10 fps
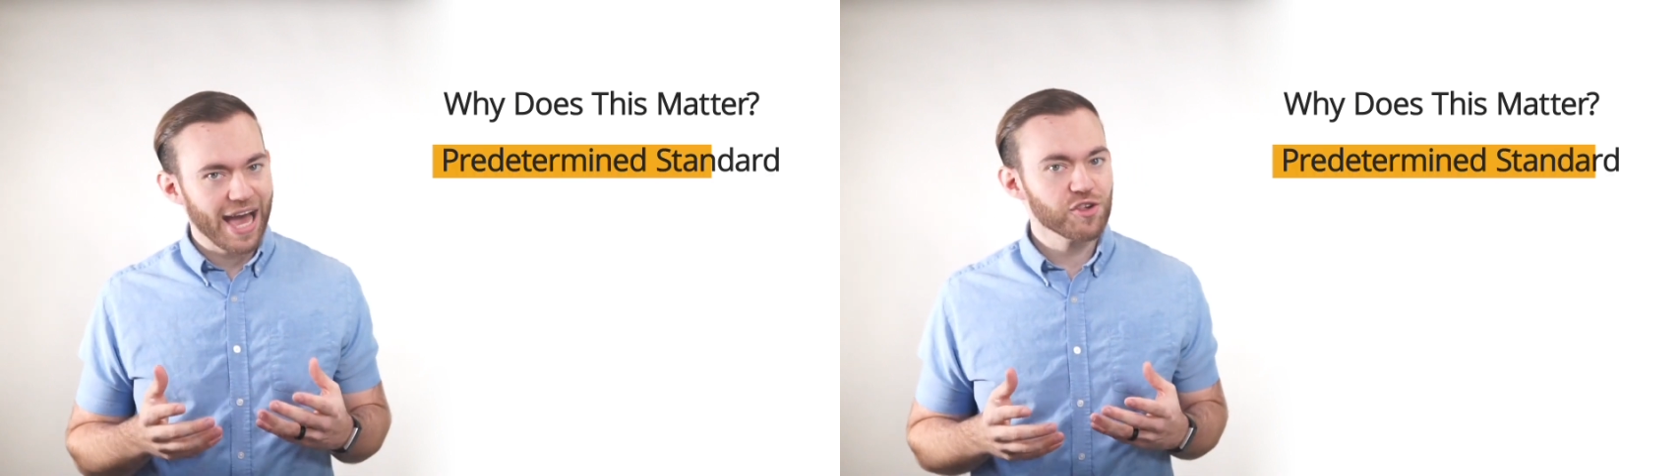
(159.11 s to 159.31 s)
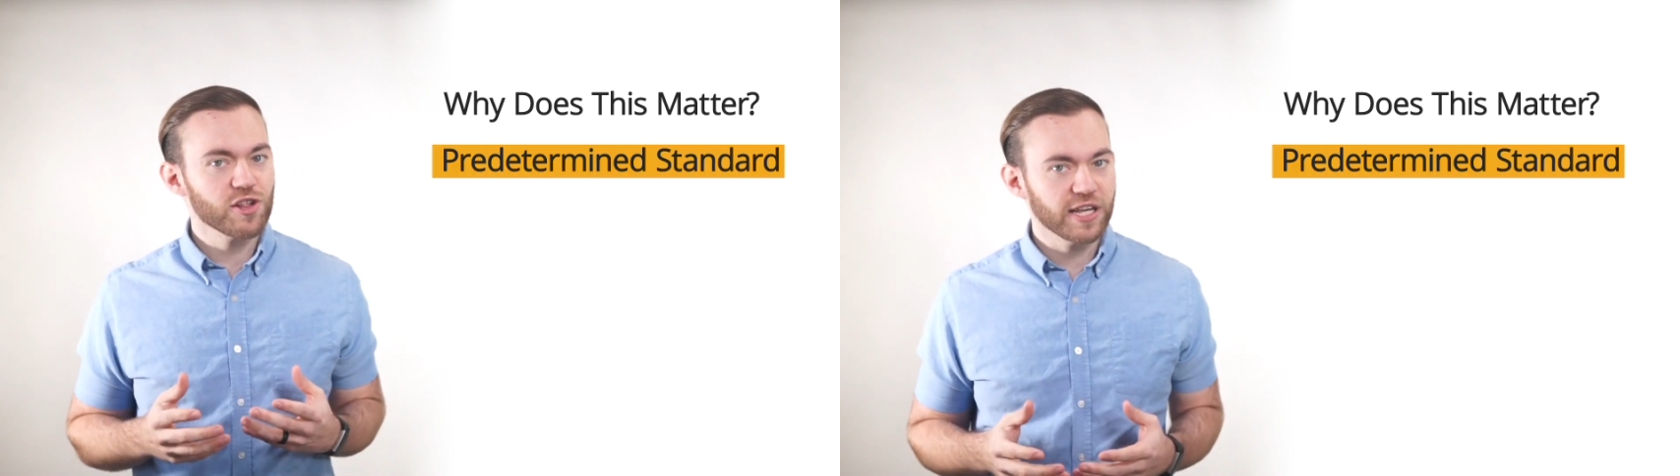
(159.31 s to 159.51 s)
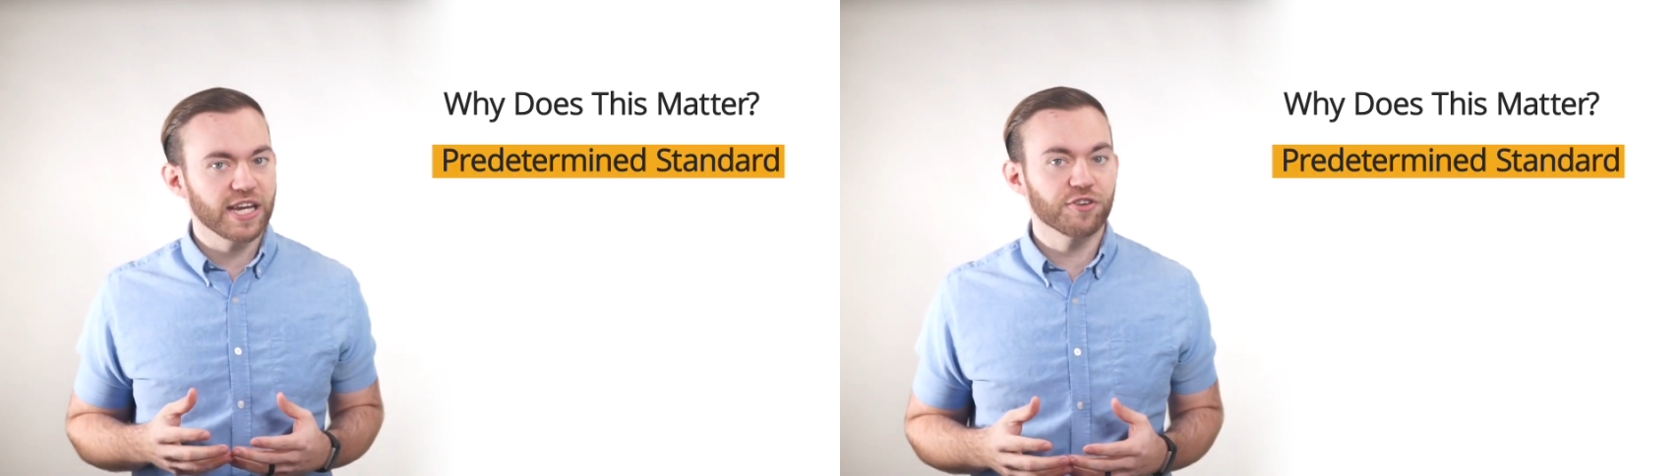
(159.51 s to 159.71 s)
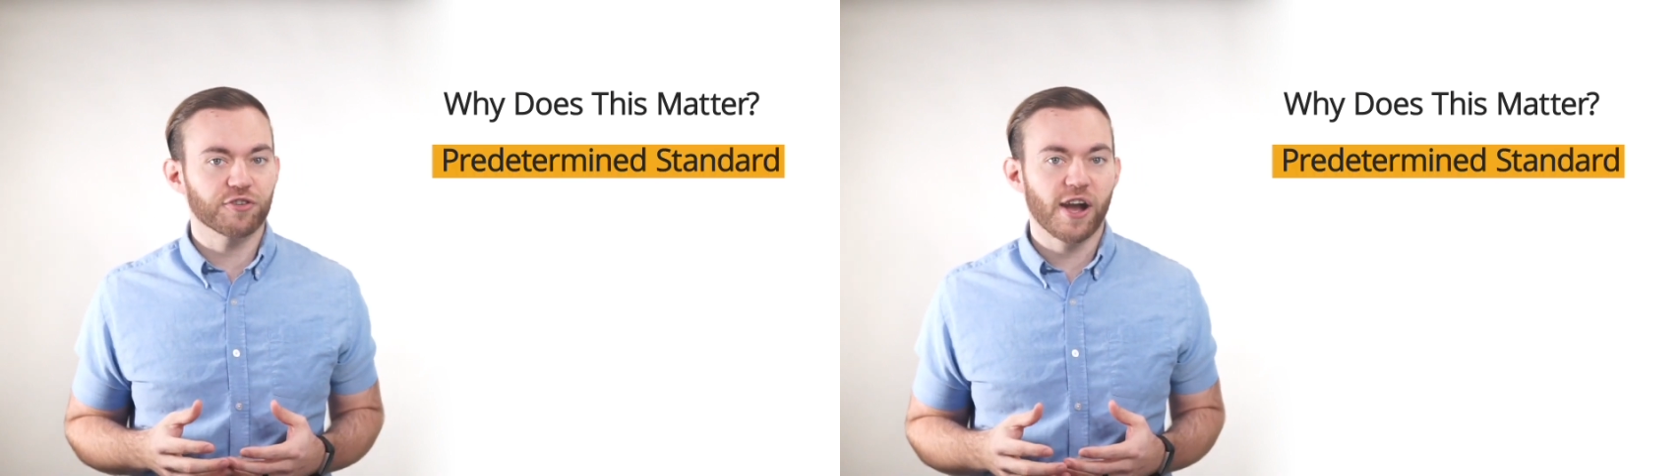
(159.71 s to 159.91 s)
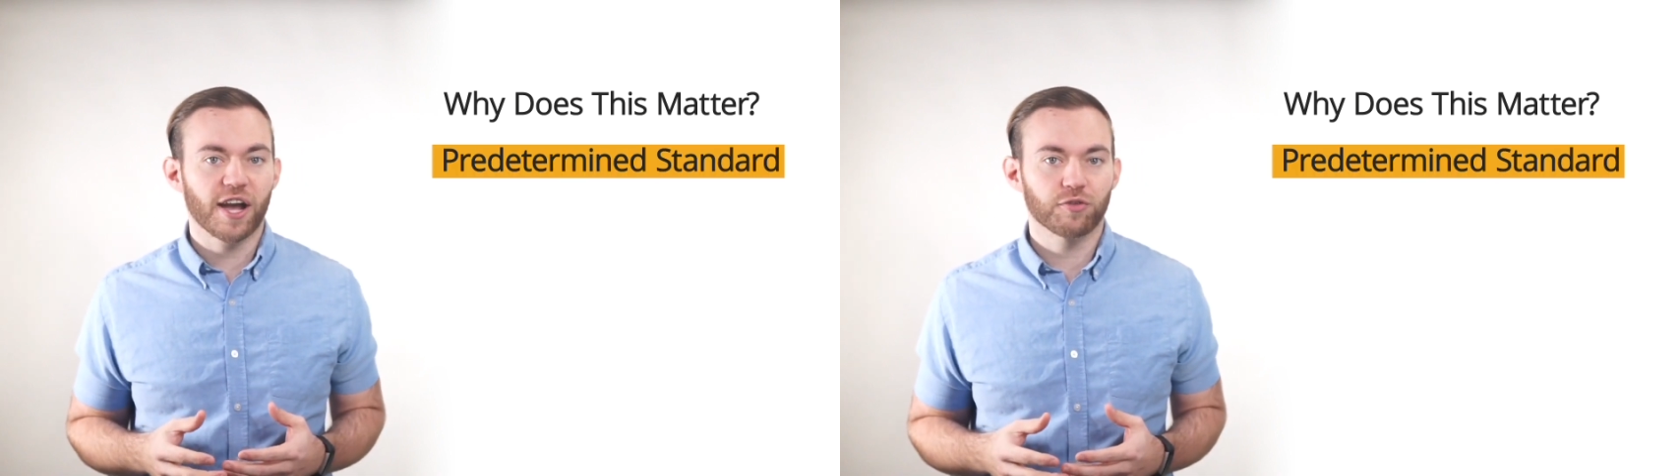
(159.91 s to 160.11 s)
actually
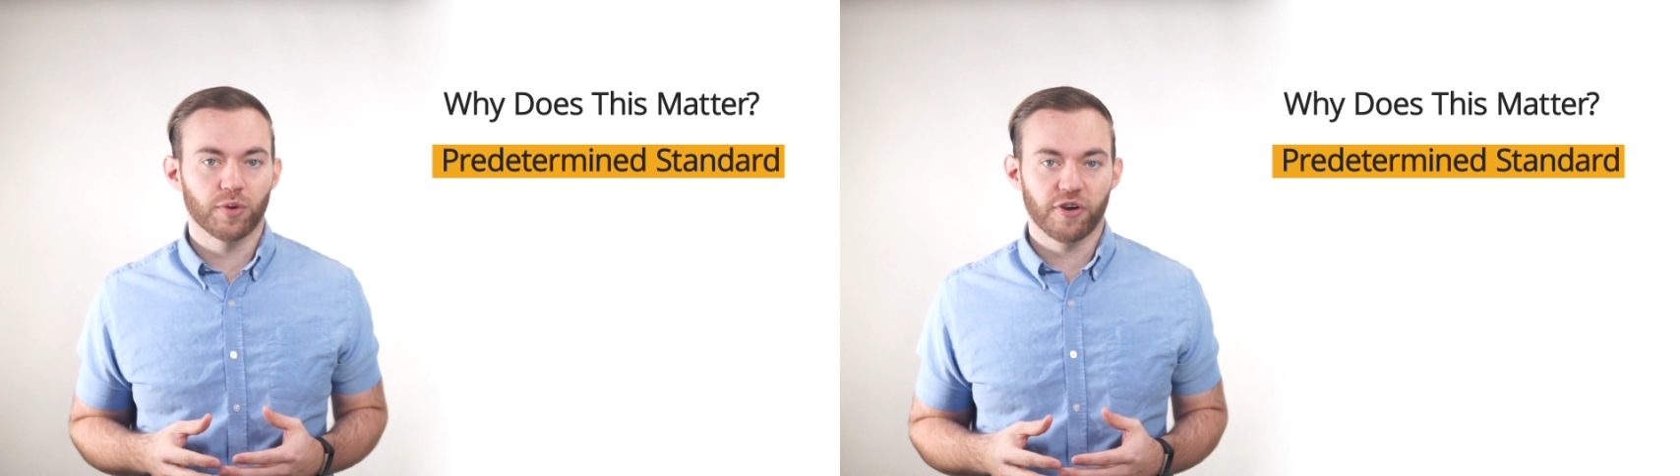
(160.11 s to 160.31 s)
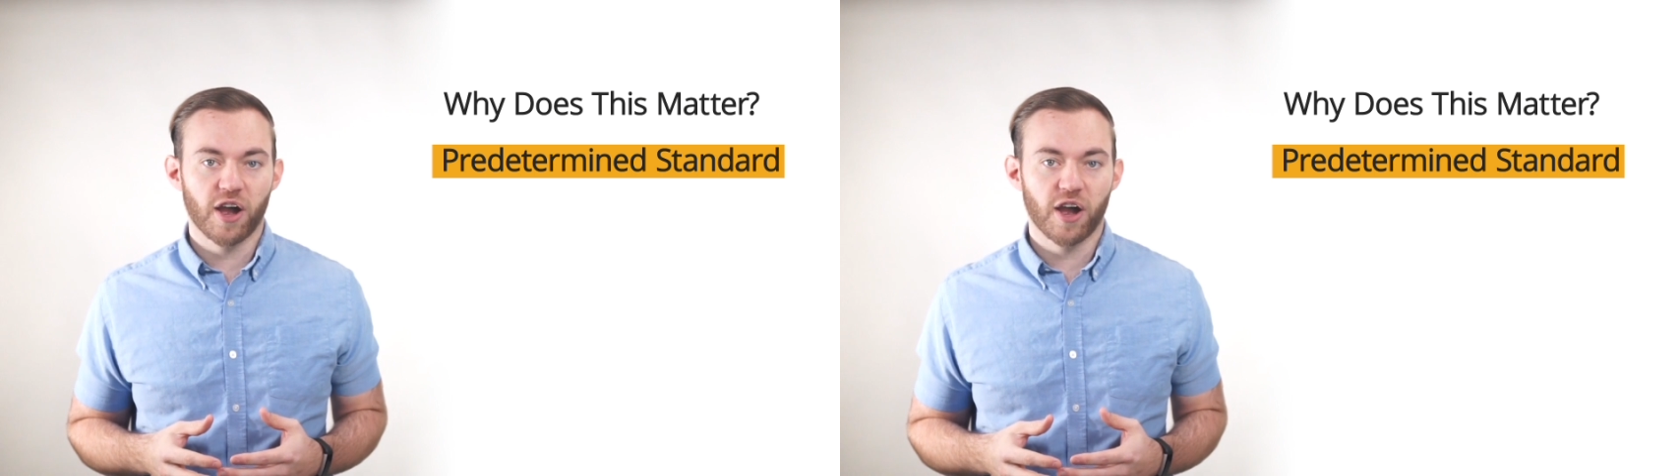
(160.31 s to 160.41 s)
interact with our